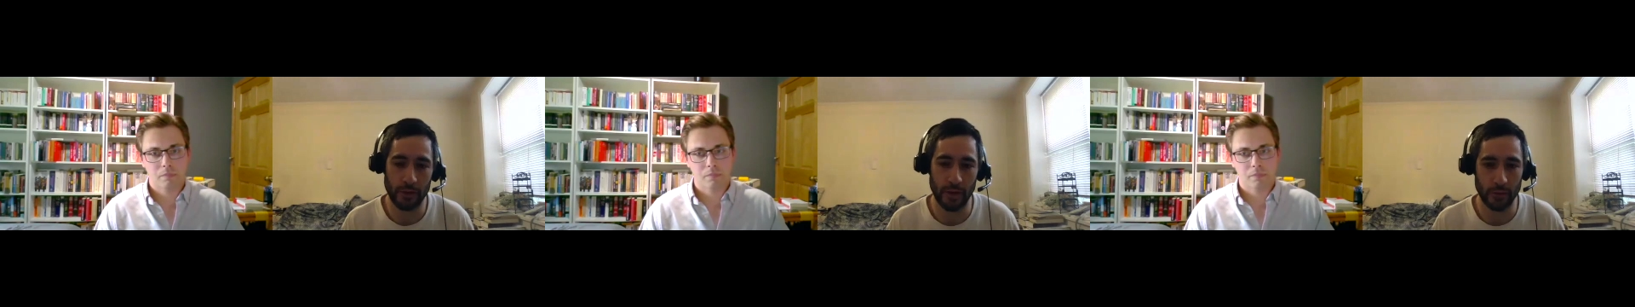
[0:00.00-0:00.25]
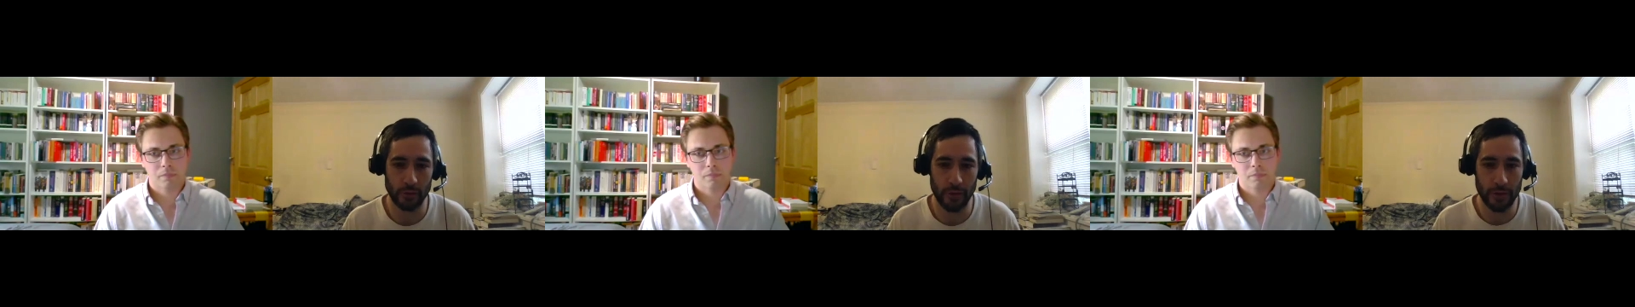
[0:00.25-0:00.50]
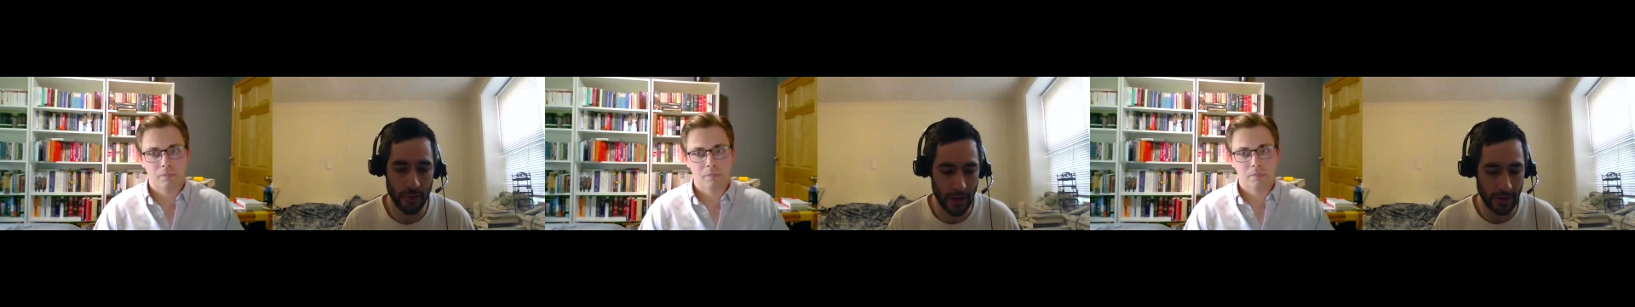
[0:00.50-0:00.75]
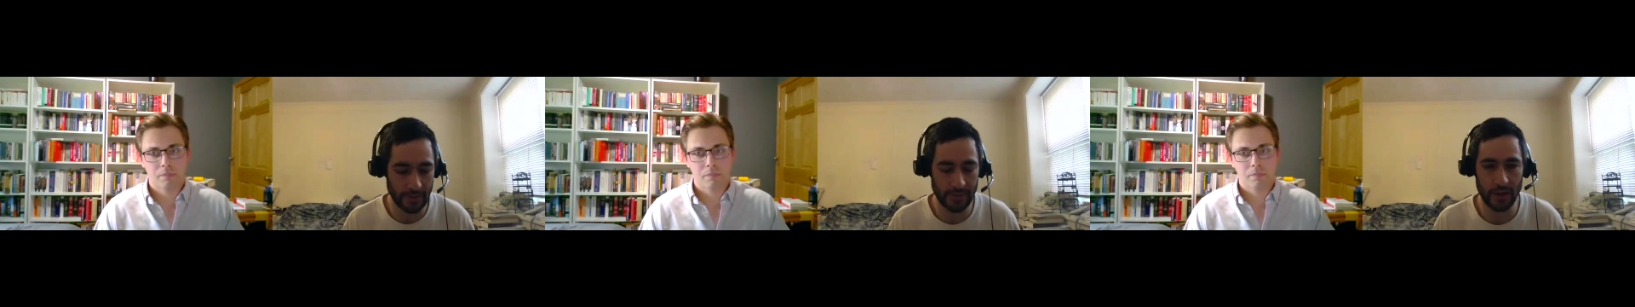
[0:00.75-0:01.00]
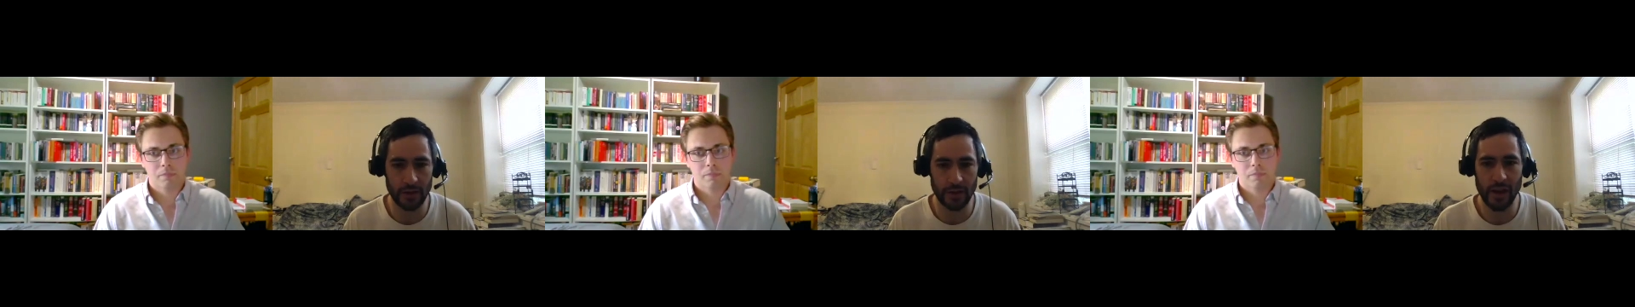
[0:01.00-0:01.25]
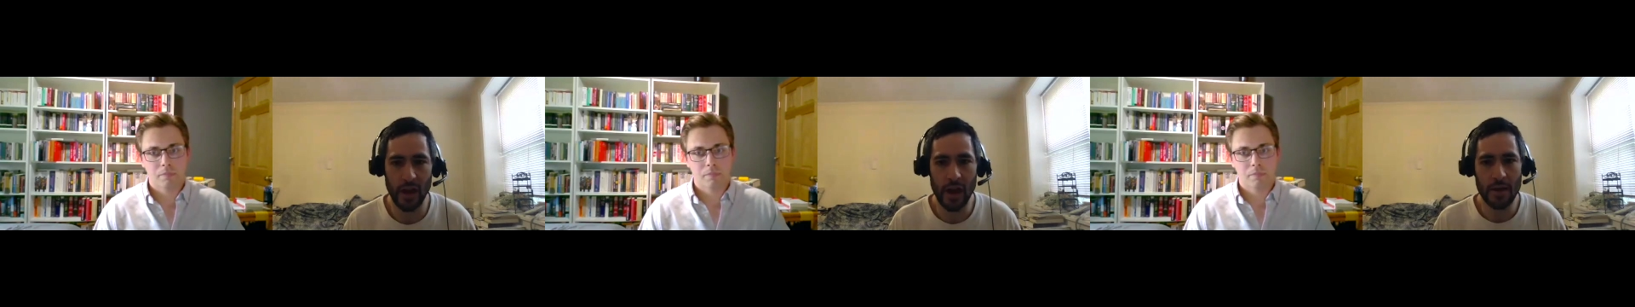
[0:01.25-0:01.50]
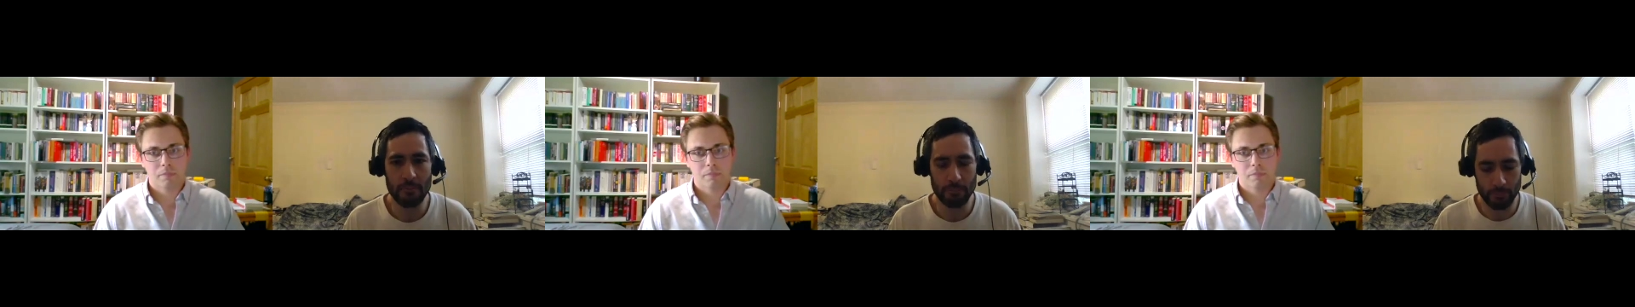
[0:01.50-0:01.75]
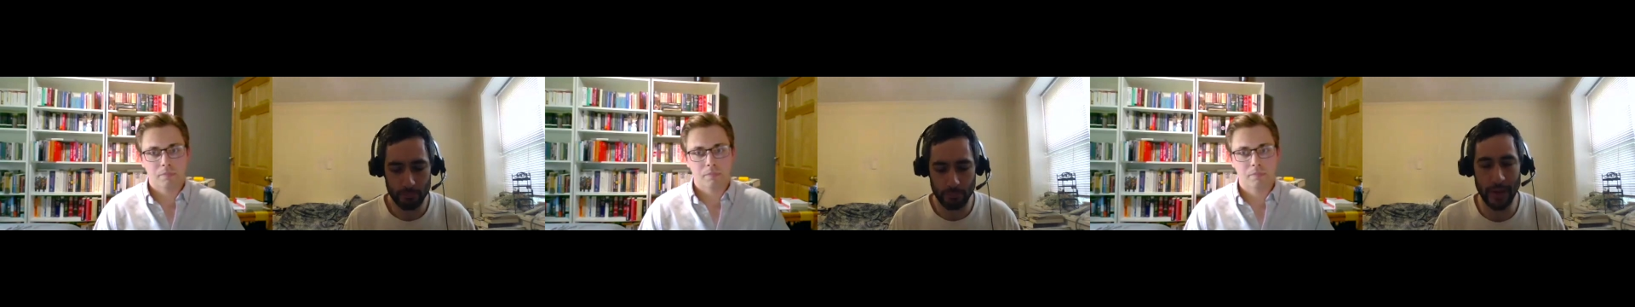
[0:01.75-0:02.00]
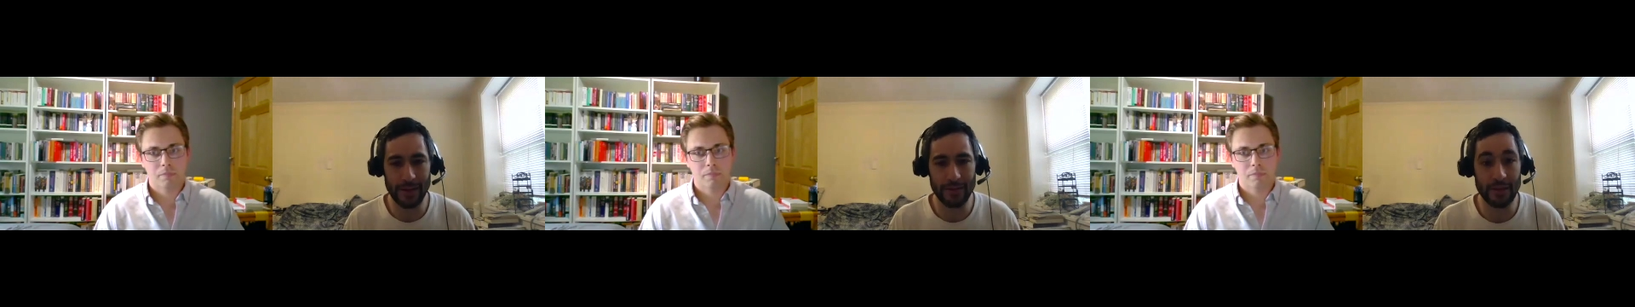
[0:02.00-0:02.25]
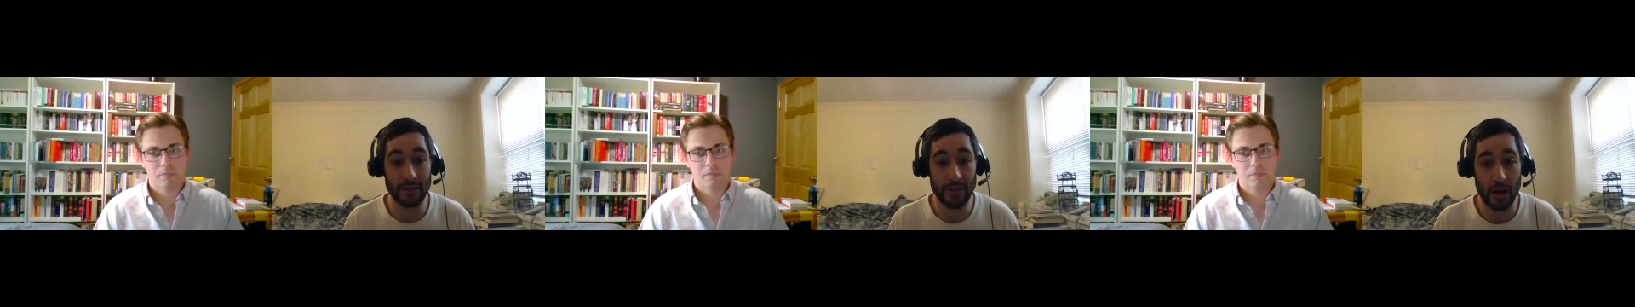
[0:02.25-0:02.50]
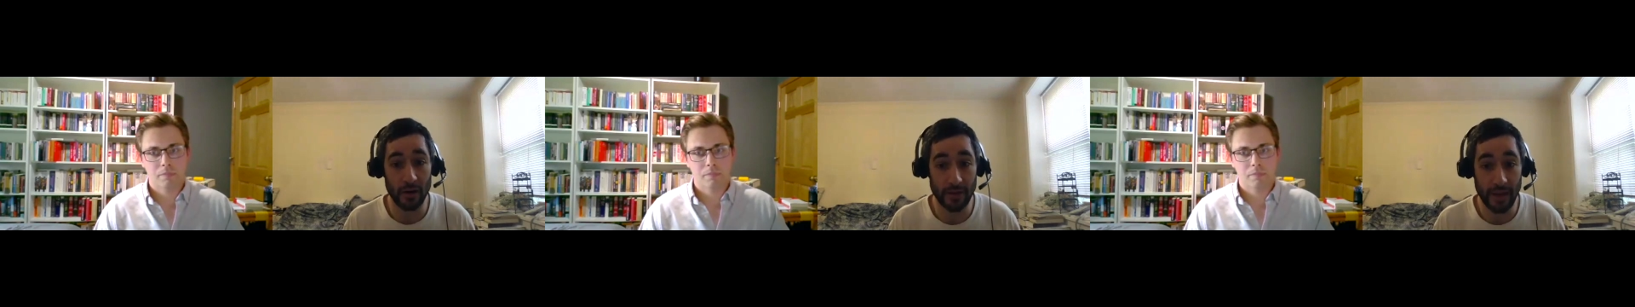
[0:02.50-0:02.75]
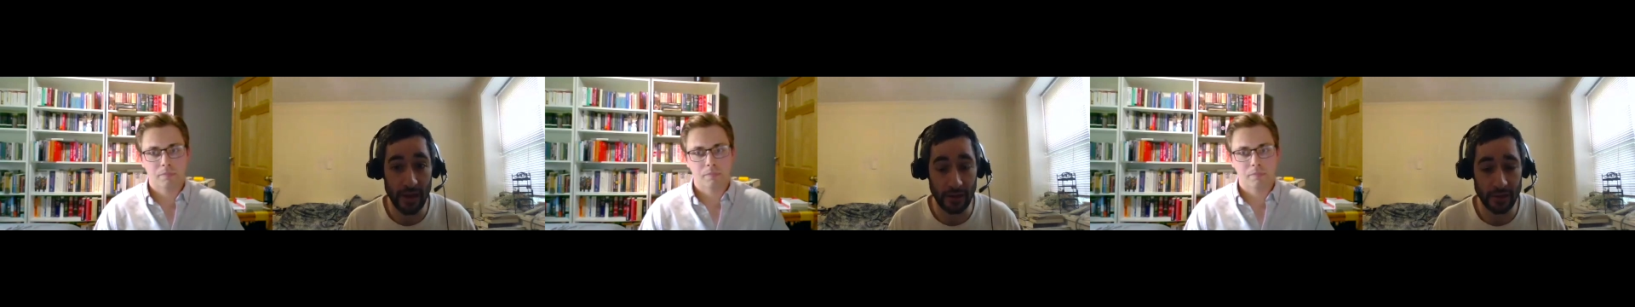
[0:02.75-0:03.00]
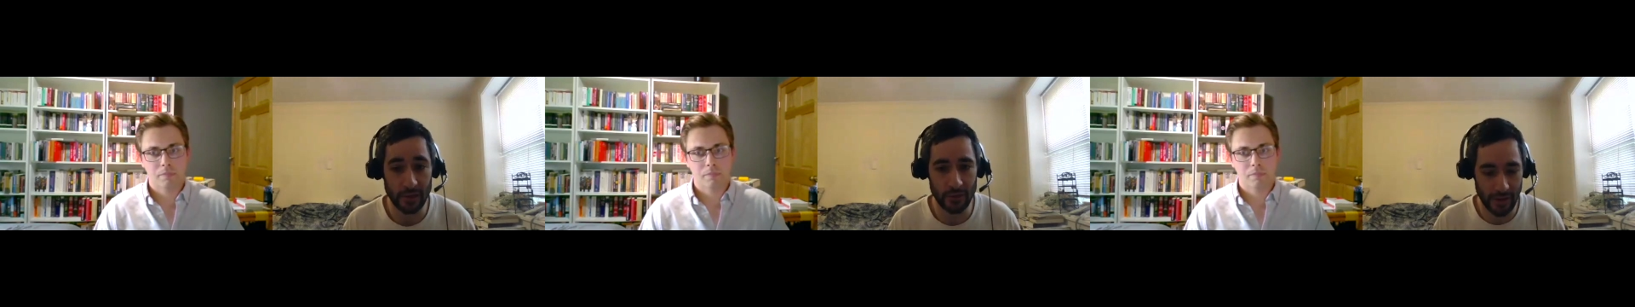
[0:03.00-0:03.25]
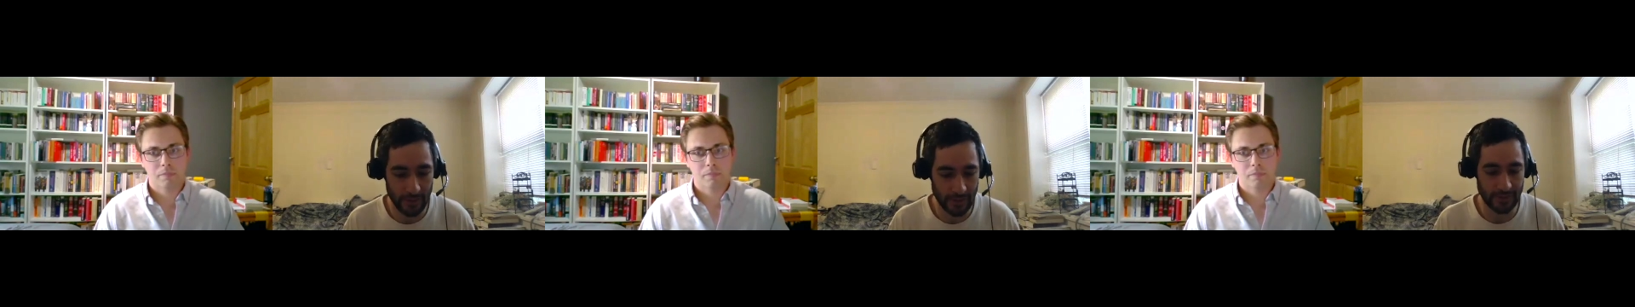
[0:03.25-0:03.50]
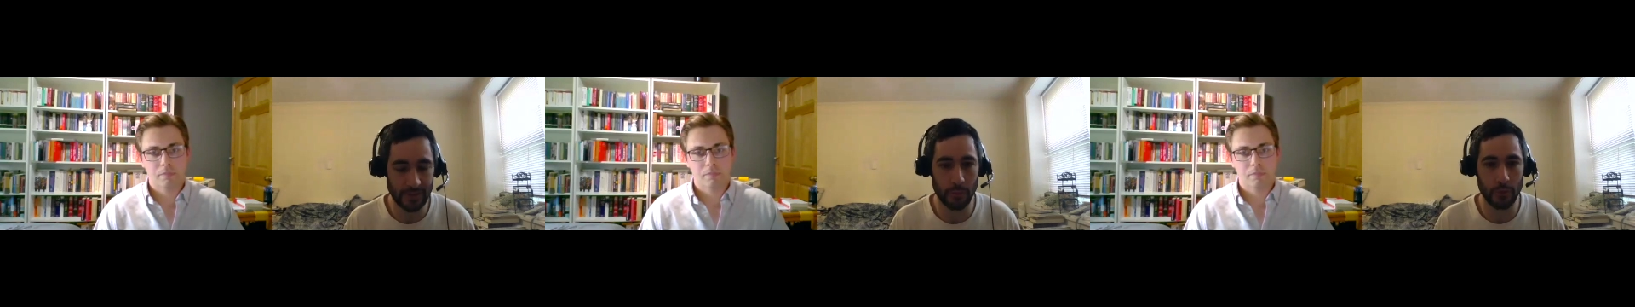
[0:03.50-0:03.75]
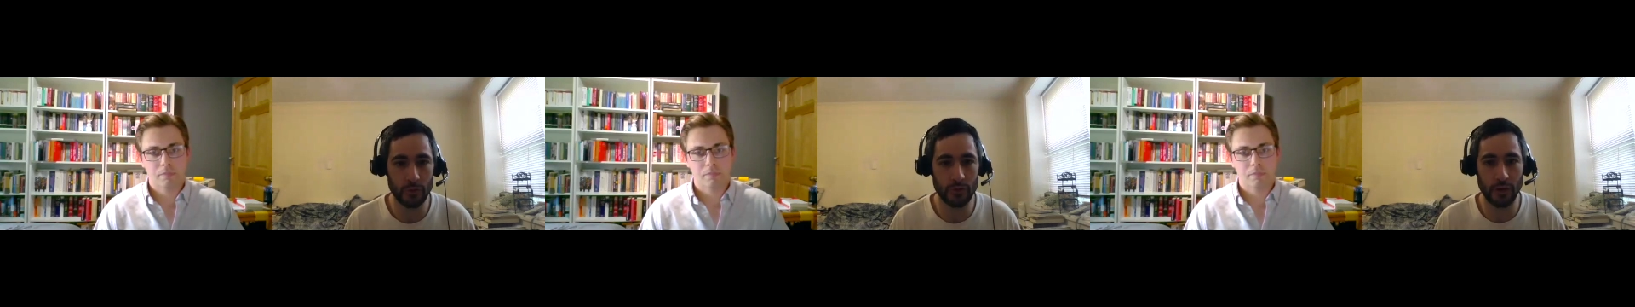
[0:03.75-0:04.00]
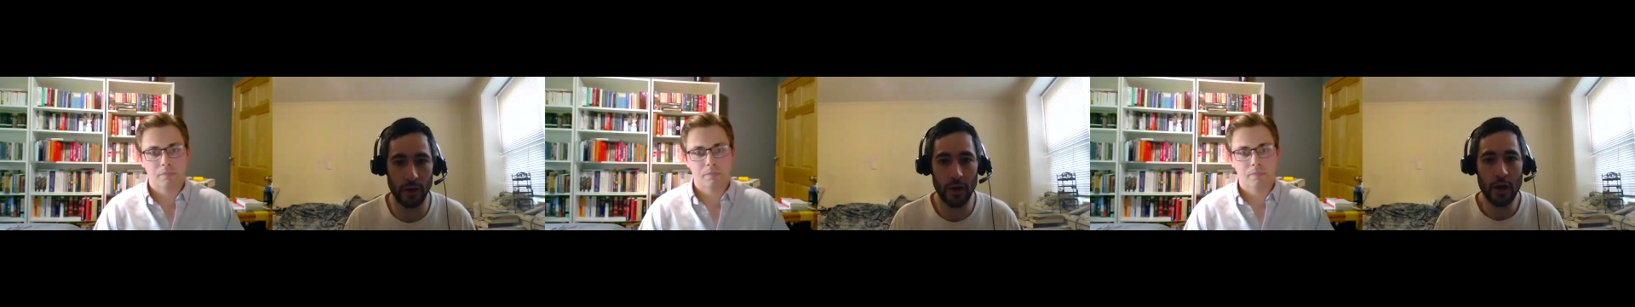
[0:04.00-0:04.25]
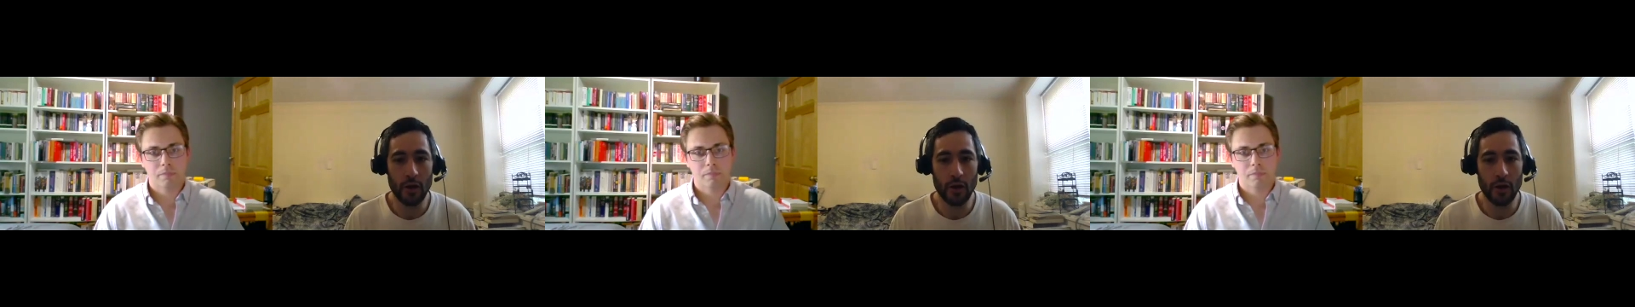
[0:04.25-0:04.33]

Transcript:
Speaker 1: case right you're not necessarily picking the entire case you're saying this is someone who's going to